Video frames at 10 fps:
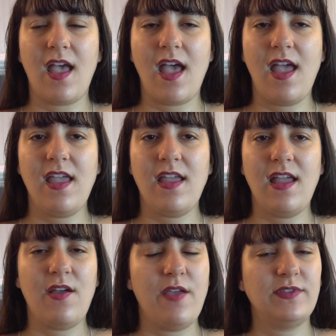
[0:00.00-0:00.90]

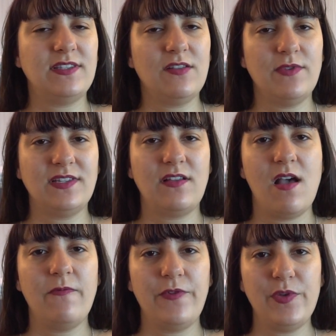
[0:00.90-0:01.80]
I still wasn't
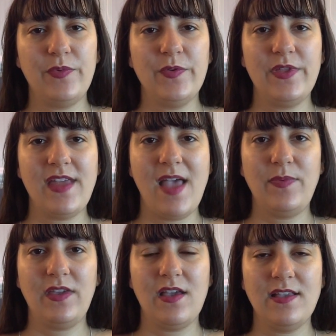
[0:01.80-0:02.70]
comfortable with
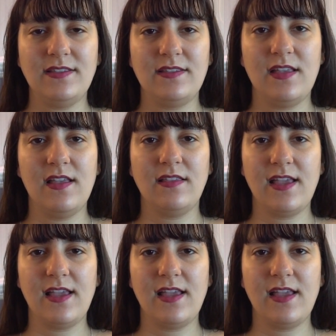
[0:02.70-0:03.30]
that because,